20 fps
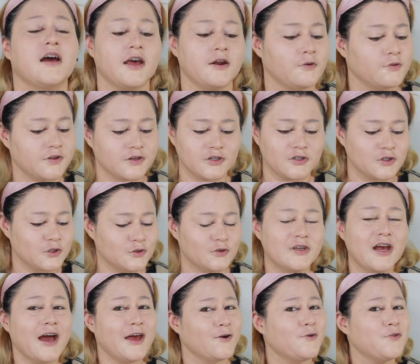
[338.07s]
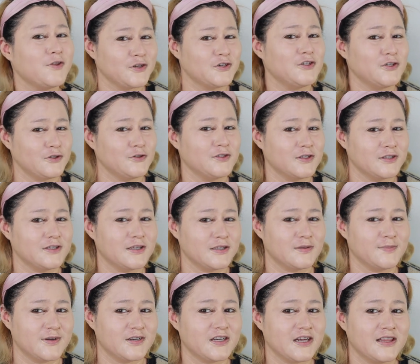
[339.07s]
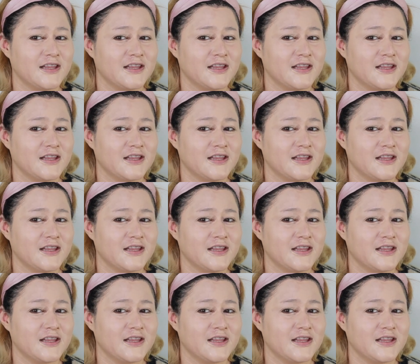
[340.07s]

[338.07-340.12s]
I don't think she uses this much.